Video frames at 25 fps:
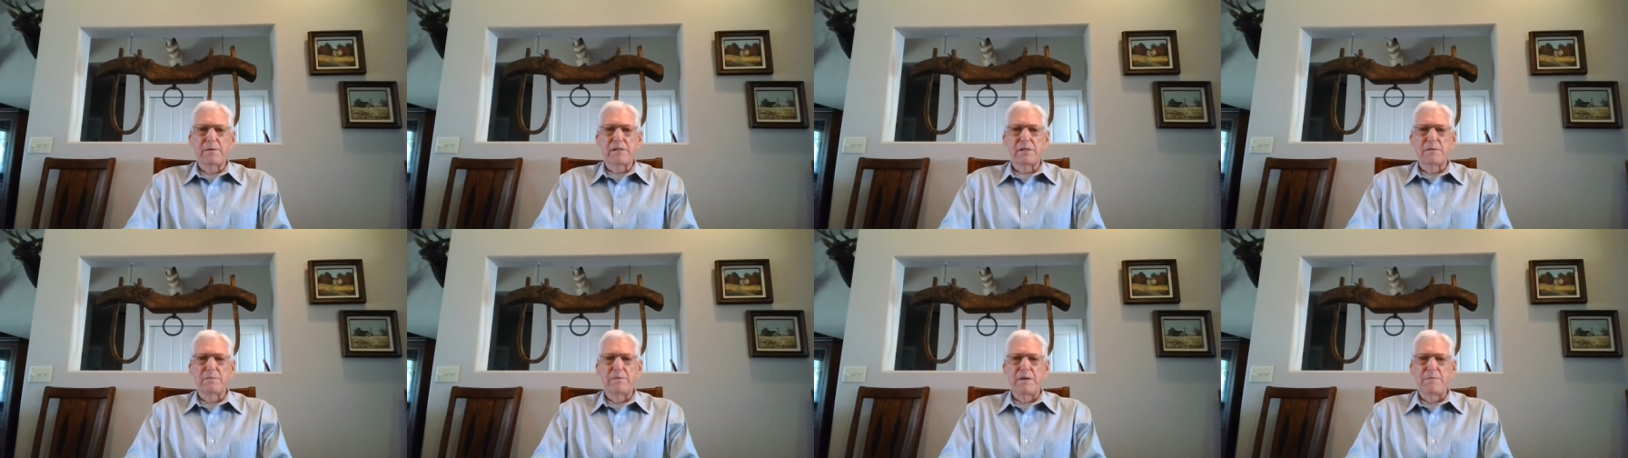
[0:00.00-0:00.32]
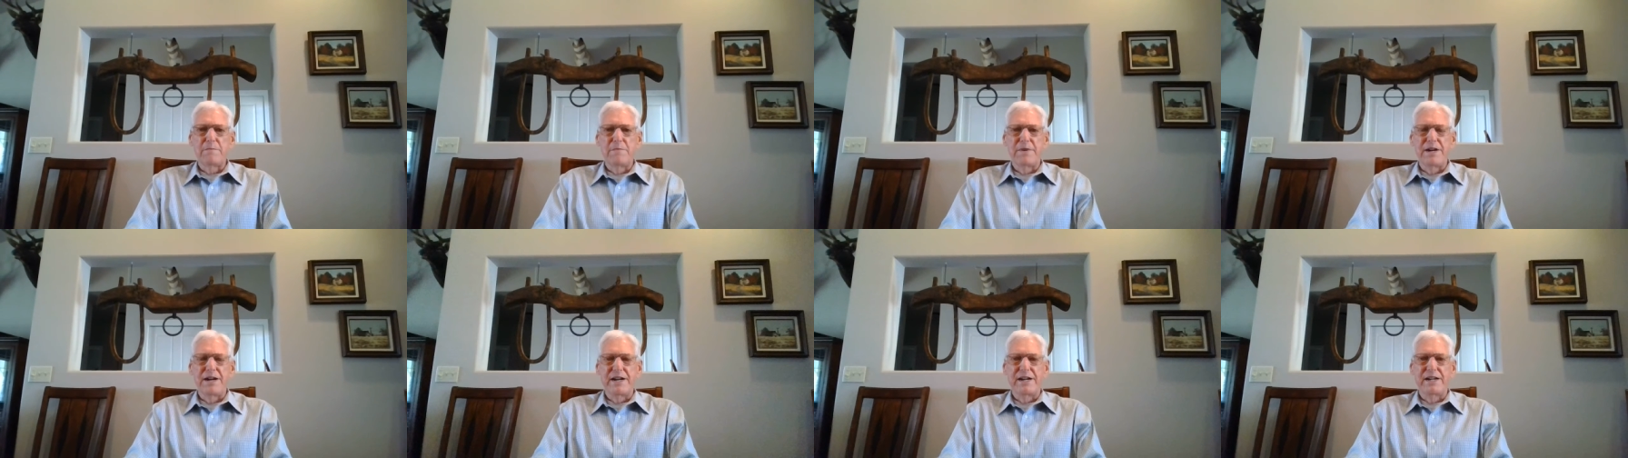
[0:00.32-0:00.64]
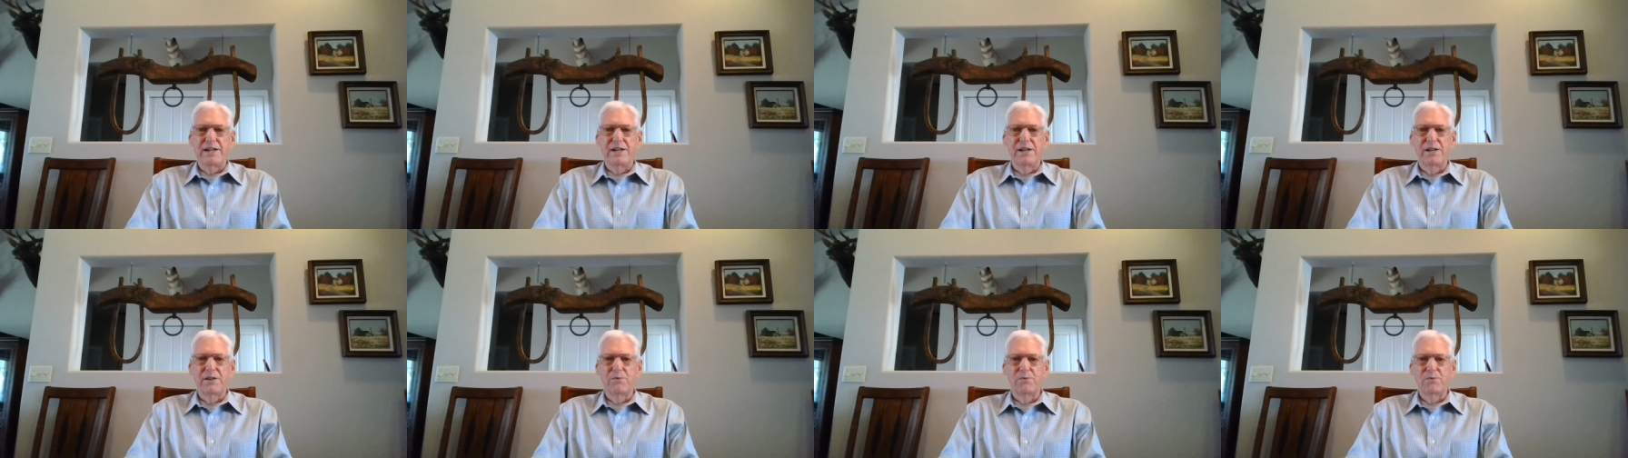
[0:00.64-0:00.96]
up to my
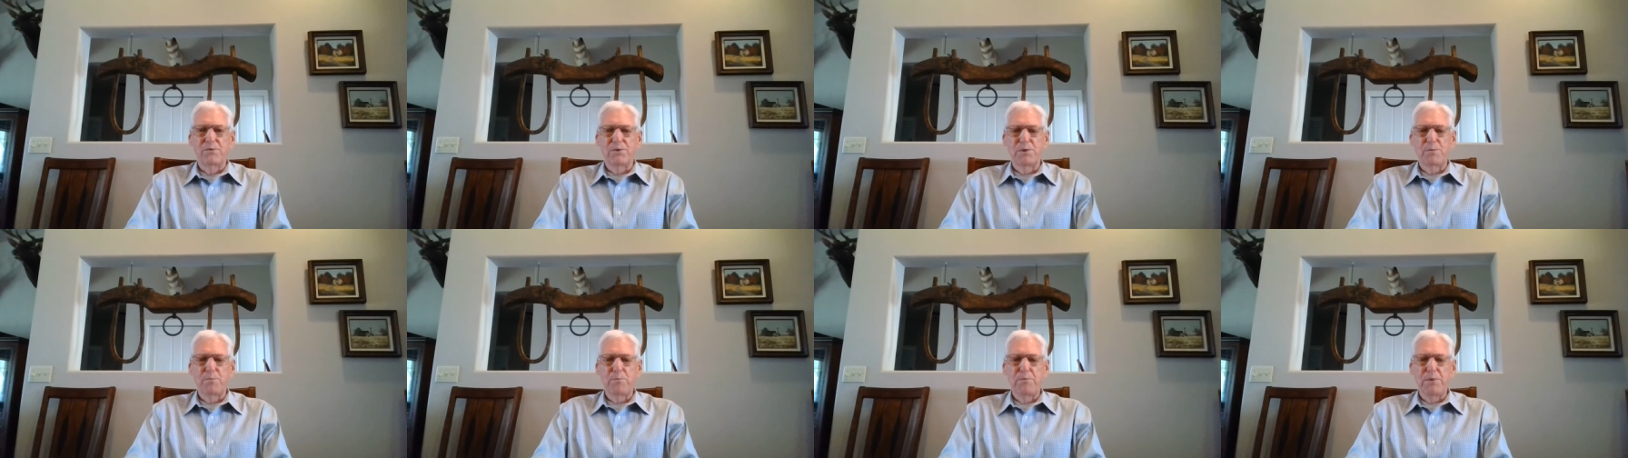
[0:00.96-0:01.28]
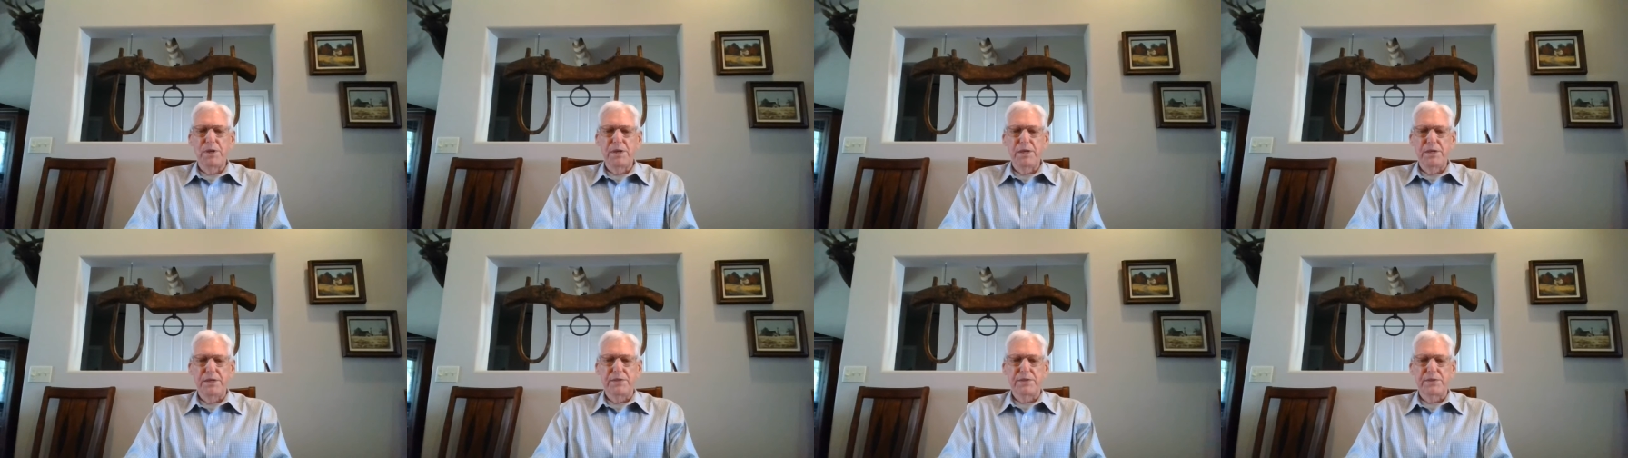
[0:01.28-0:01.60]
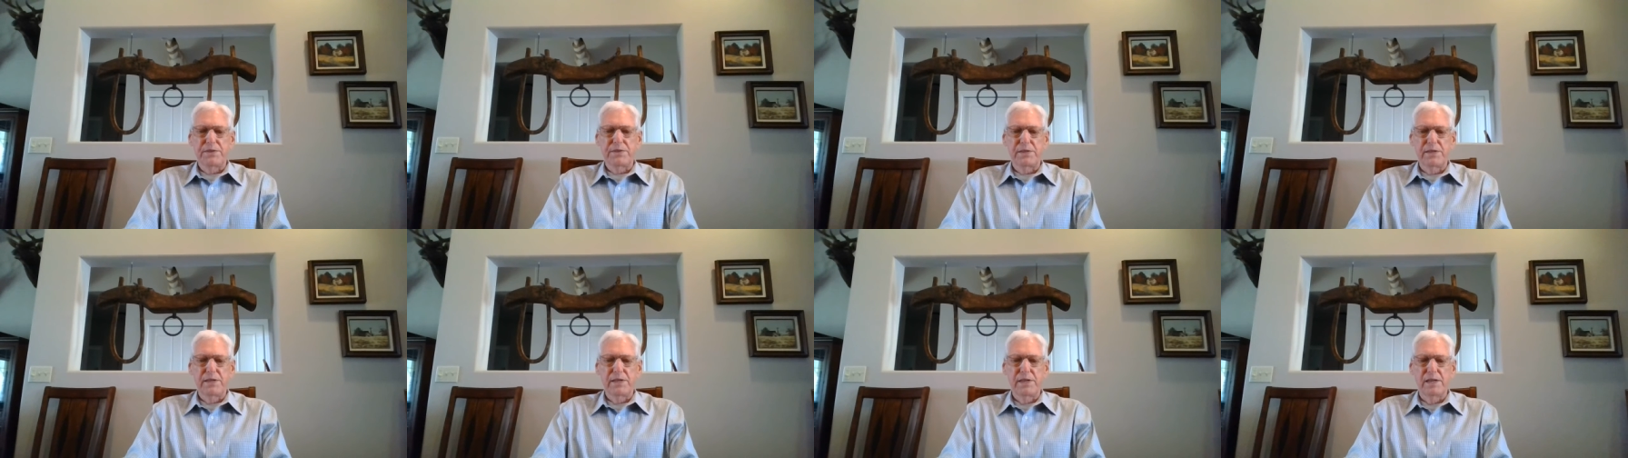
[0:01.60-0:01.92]
mind was
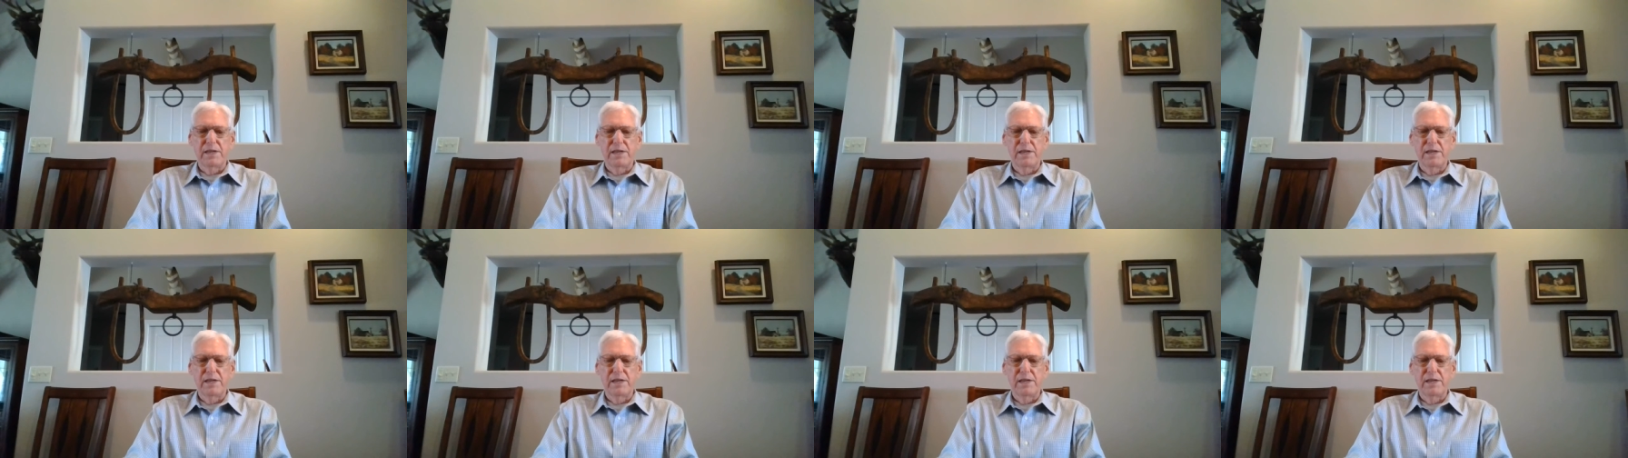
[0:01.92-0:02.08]
peace.